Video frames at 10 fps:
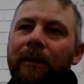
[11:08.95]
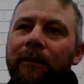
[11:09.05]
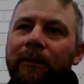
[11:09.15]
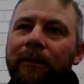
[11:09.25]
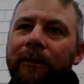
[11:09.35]

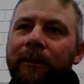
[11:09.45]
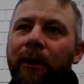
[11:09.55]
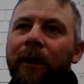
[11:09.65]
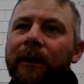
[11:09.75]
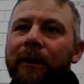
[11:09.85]

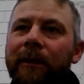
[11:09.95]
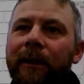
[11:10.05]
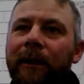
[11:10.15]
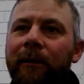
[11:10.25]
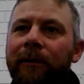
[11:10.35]
frightened
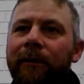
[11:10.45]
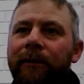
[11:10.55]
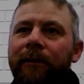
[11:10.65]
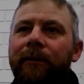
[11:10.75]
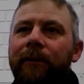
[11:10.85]

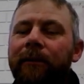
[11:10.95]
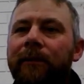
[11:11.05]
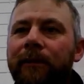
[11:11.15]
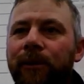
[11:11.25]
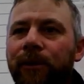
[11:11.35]
of
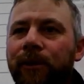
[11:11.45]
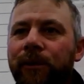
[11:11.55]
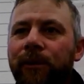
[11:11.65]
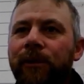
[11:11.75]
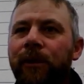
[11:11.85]

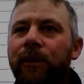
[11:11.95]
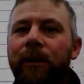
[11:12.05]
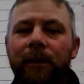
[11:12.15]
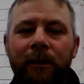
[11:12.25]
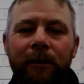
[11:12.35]

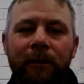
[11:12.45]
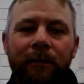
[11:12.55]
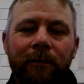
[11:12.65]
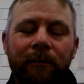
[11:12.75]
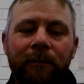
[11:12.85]
certain